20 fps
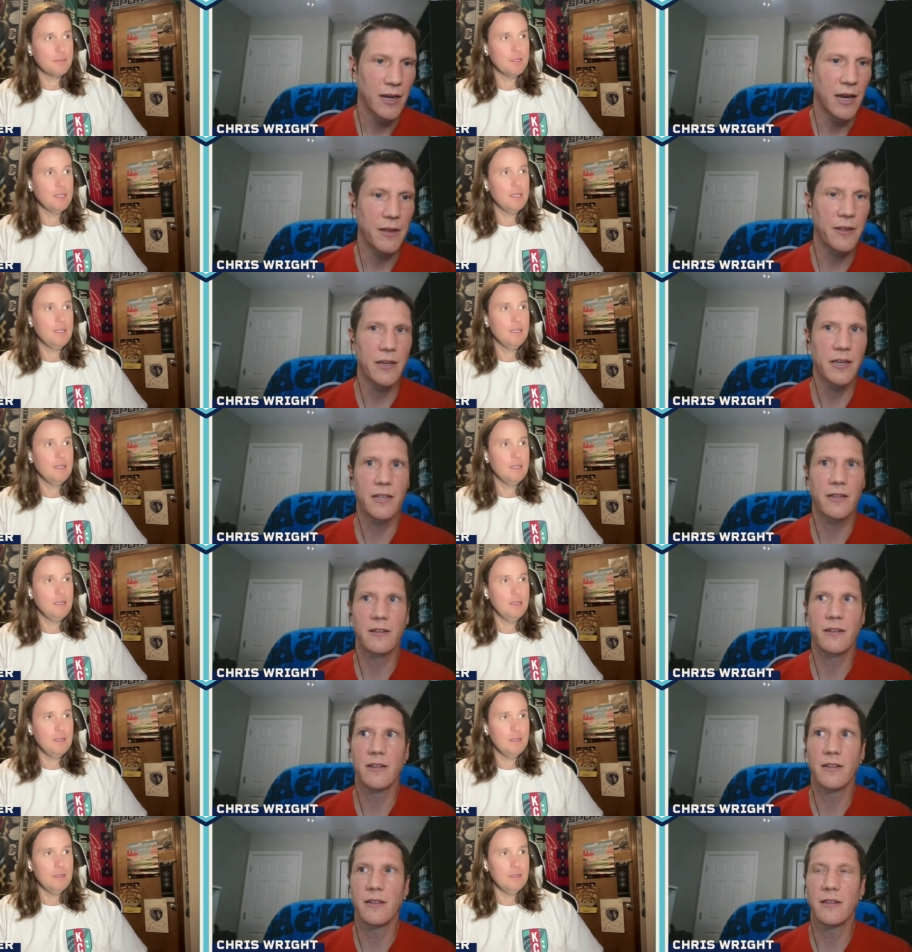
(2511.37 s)
Speaker 1: I
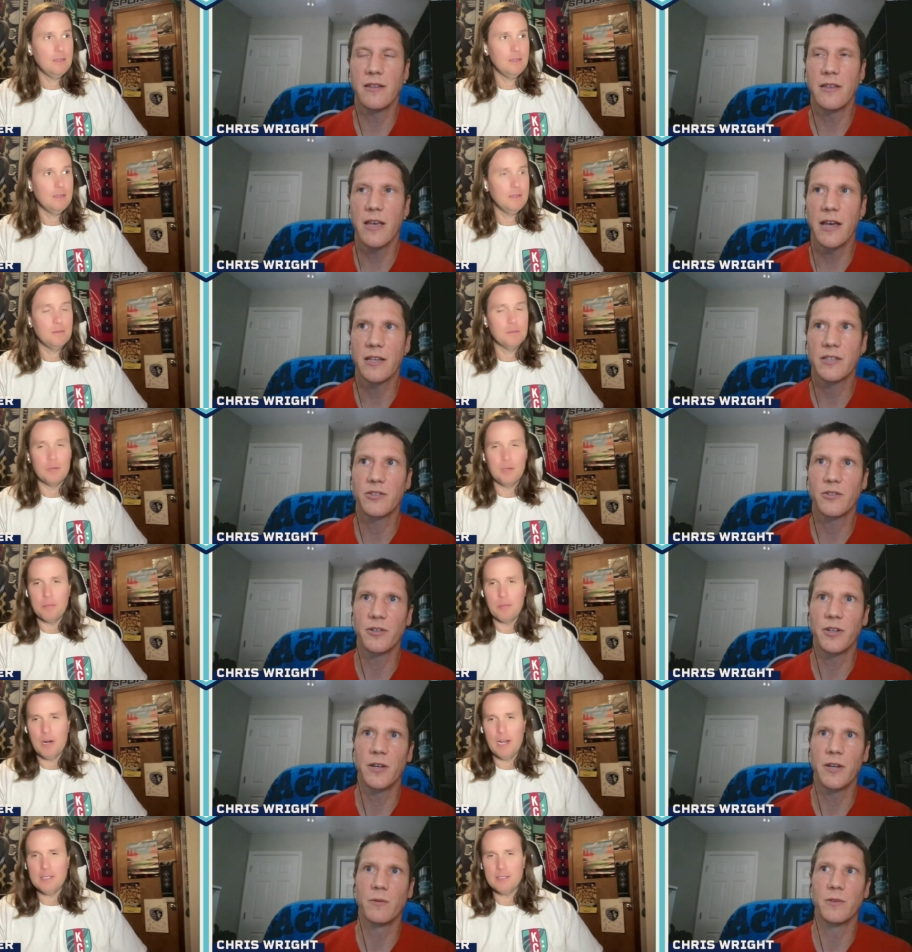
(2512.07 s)
think
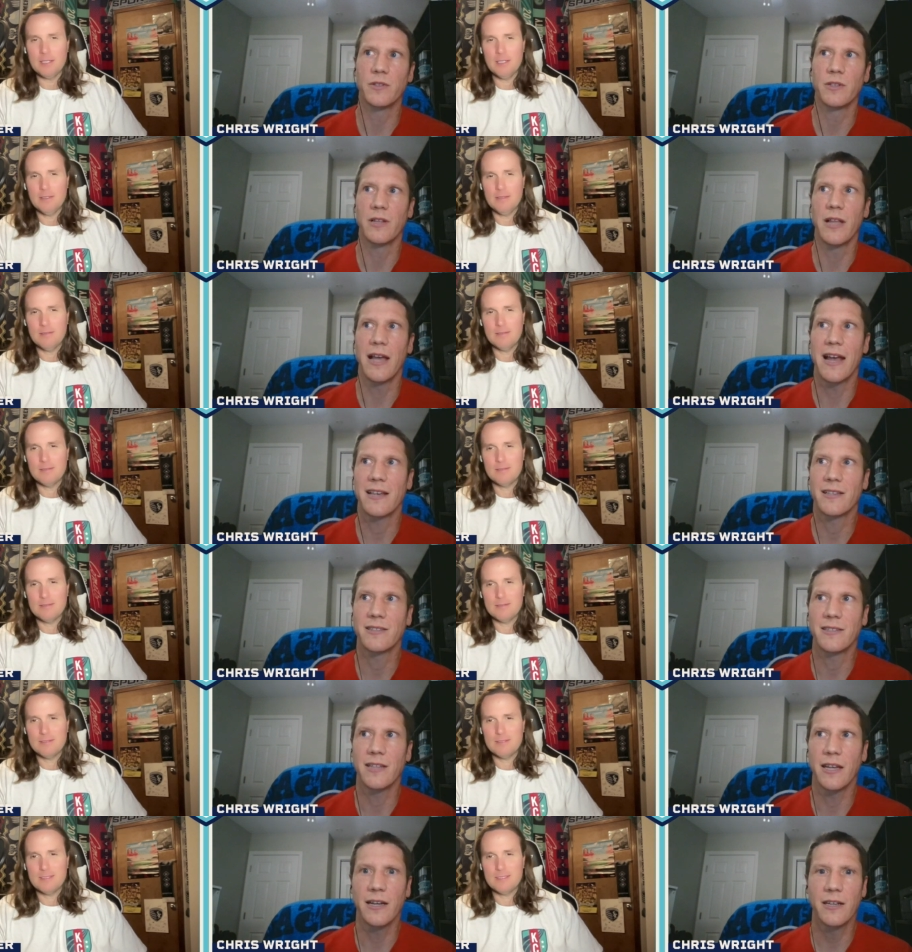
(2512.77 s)
yesterday I was think... the
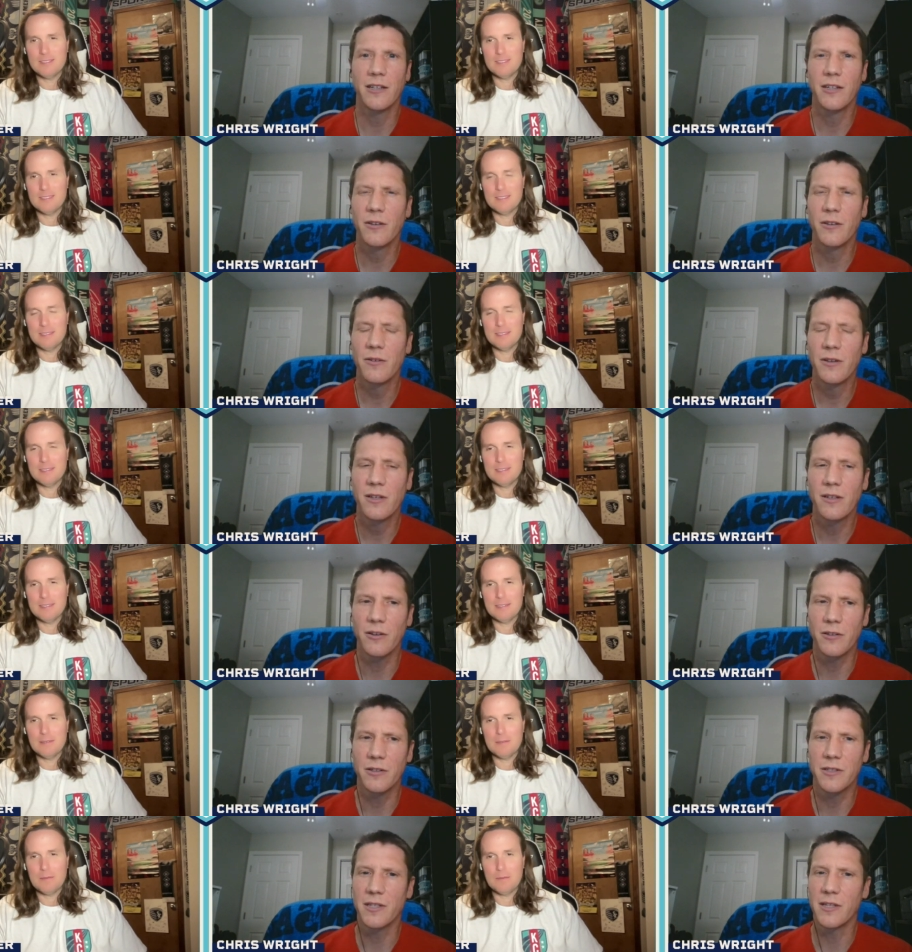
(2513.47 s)
last day to do
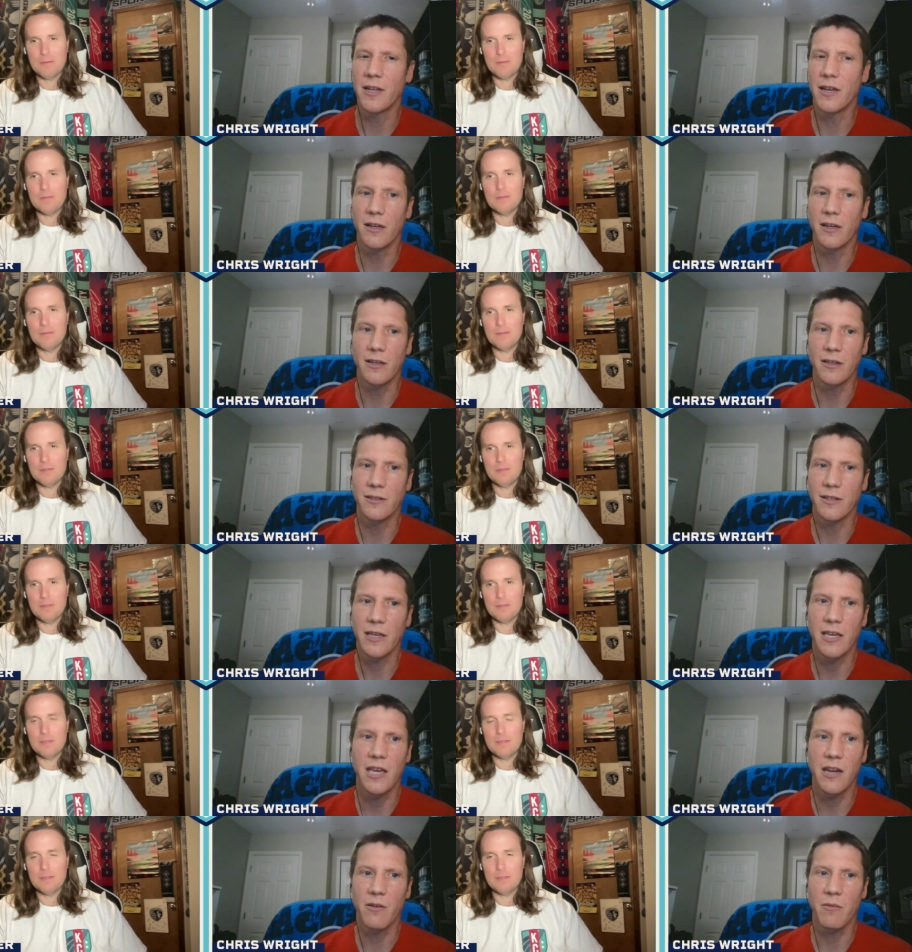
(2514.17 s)
it, or today
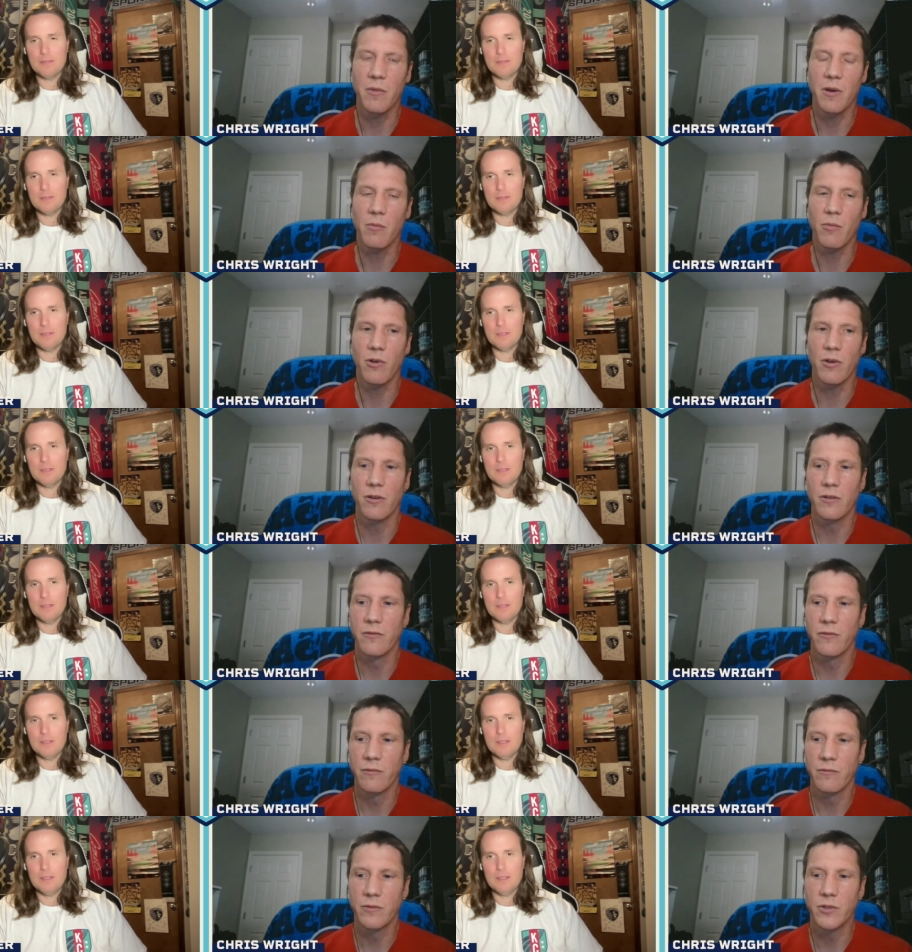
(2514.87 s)
is. I can't
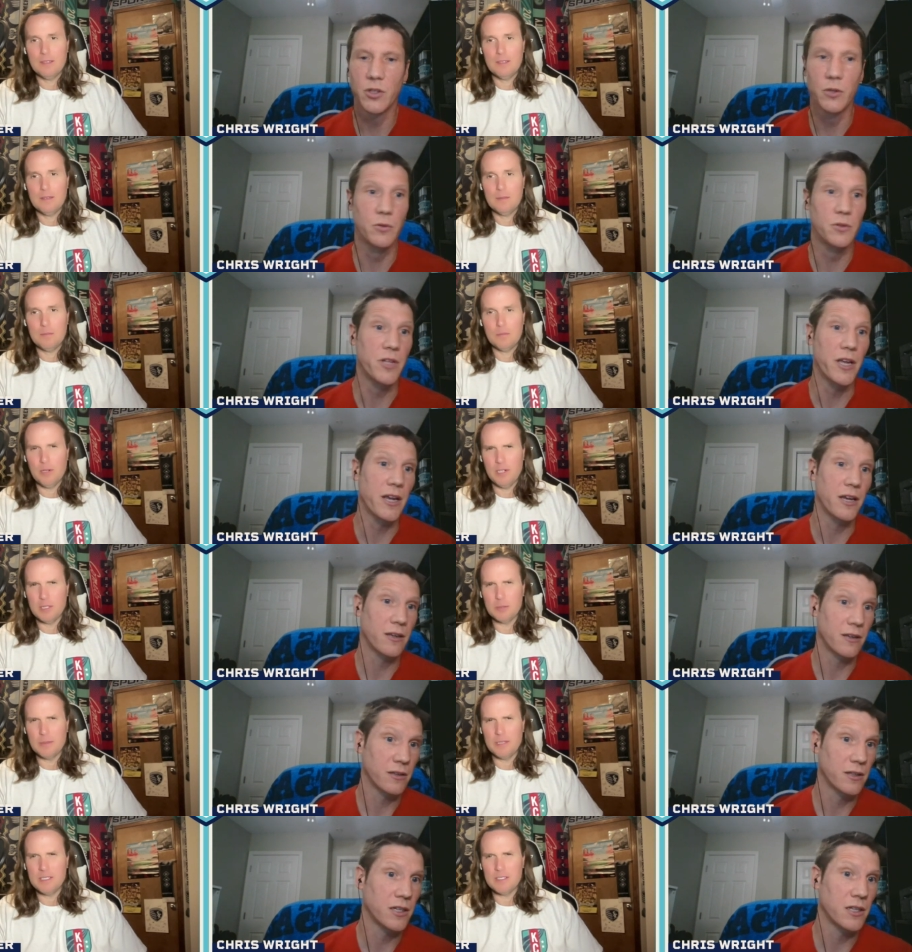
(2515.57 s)
remember.
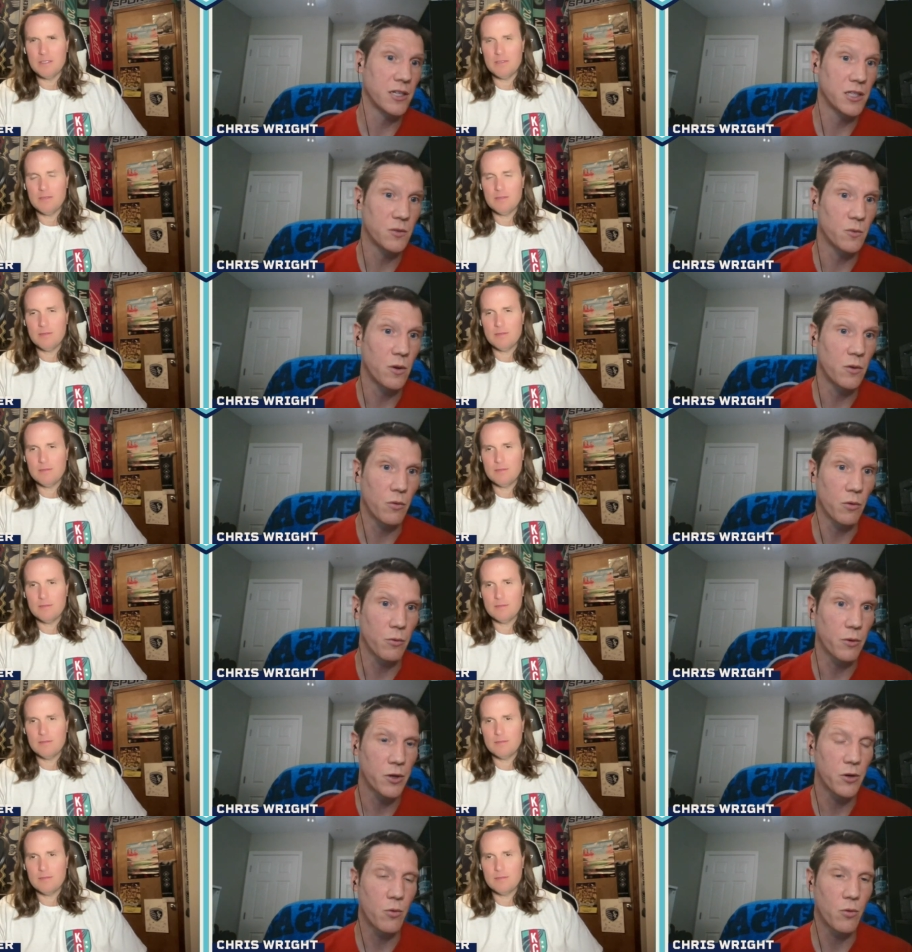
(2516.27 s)
Tuesday expensive is when
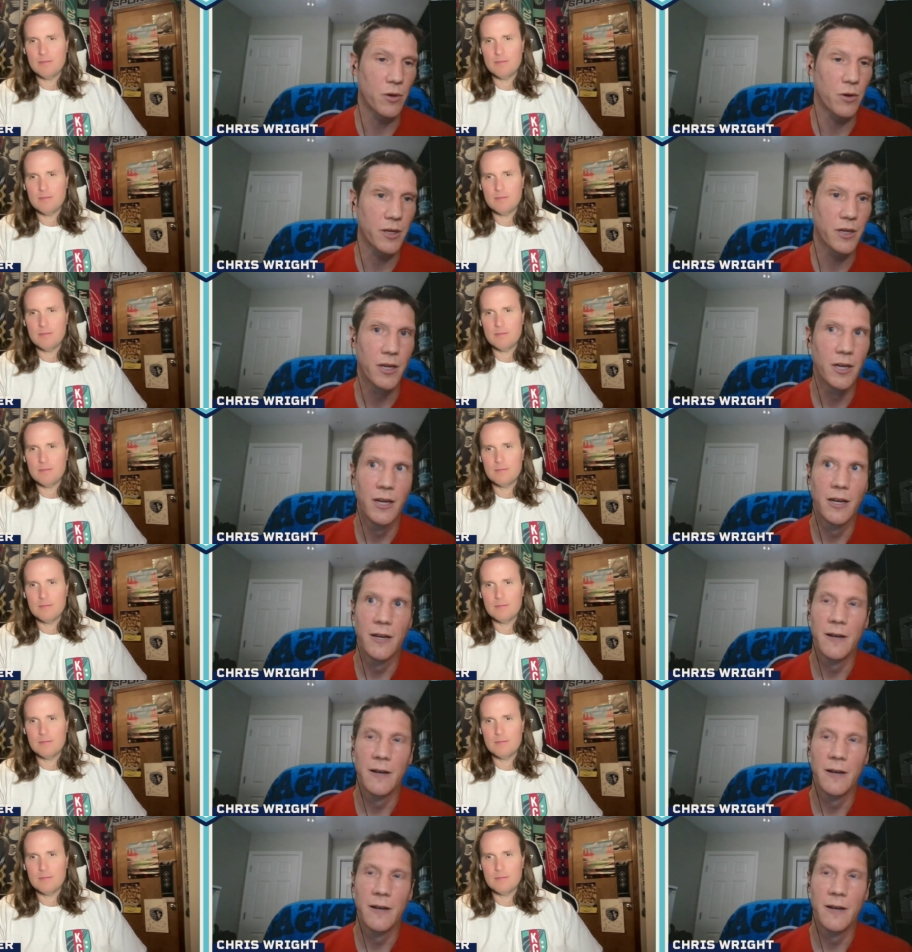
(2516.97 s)
we're recording.